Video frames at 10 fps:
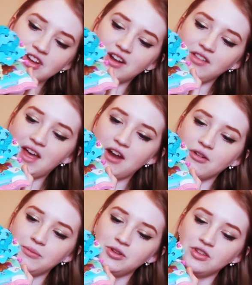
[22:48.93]
and a ladder
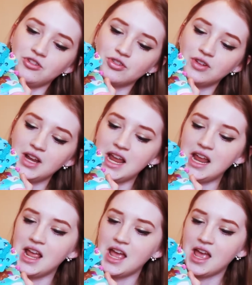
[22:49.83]
up to the
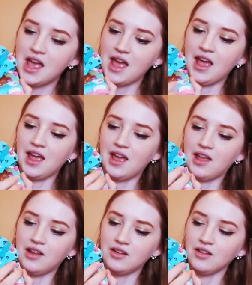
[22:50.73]
tree
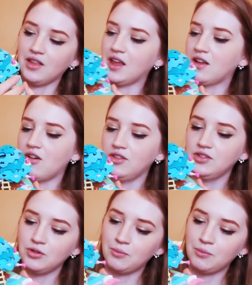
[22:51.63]
and like all these little